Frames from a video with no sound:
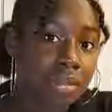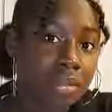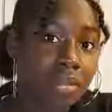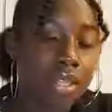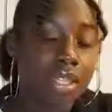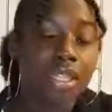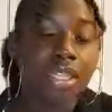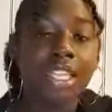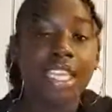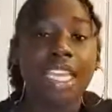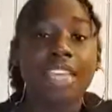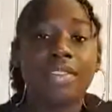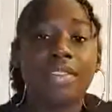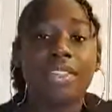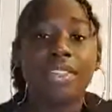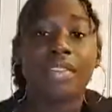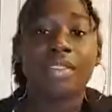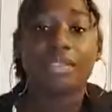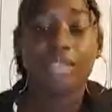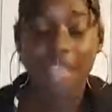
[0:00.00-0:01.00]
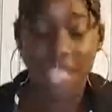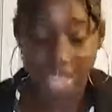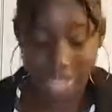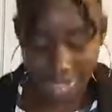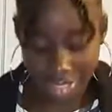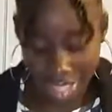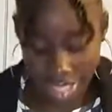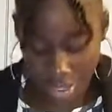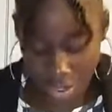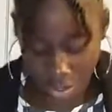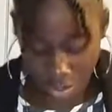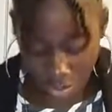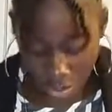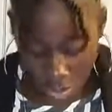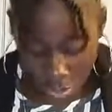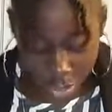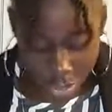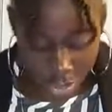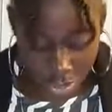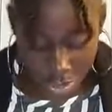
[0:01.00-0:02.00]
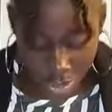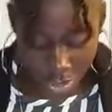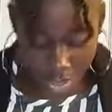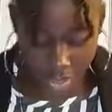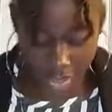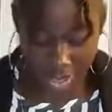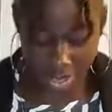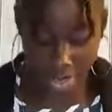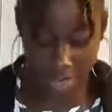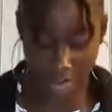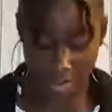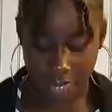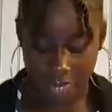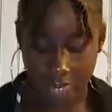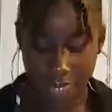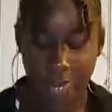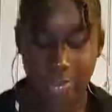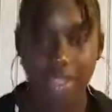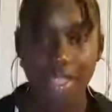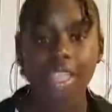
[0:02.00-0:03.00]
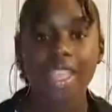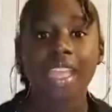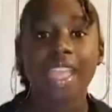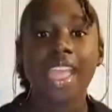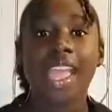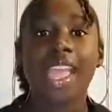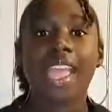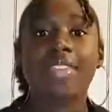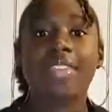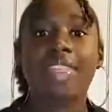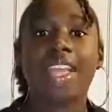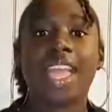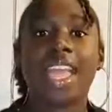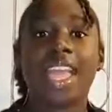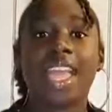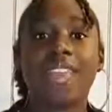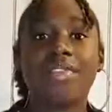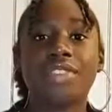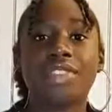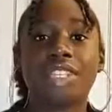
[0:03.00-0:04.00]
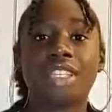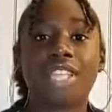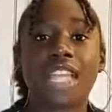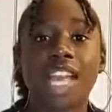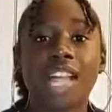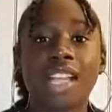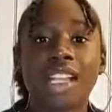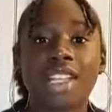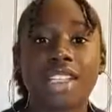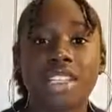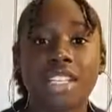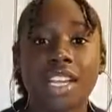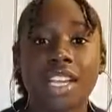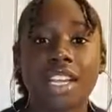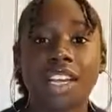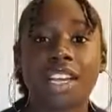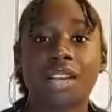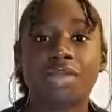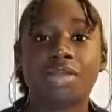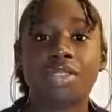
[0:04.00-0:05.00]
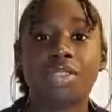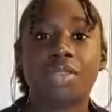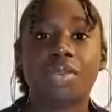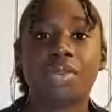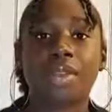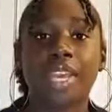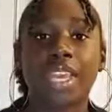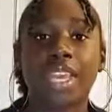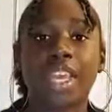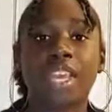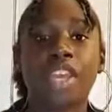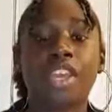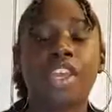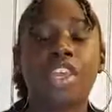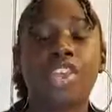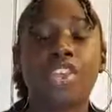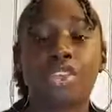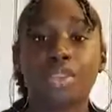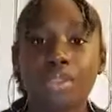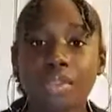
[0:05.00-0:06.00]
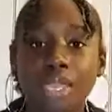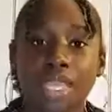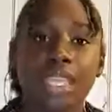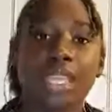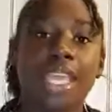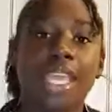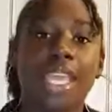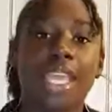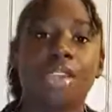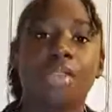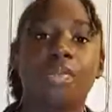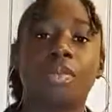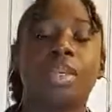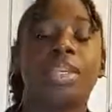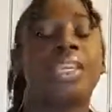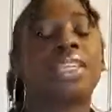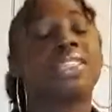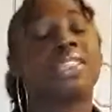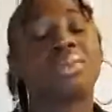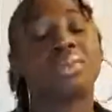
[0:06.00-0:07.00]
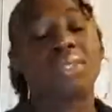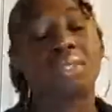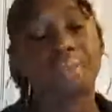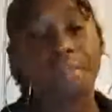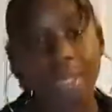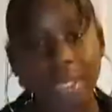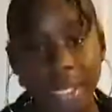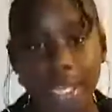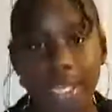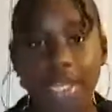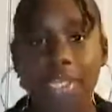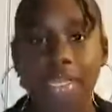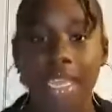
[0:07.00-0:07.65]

Believe in the fact that you are strong enough and that every challenge that comes your way, you can handle because it was put in your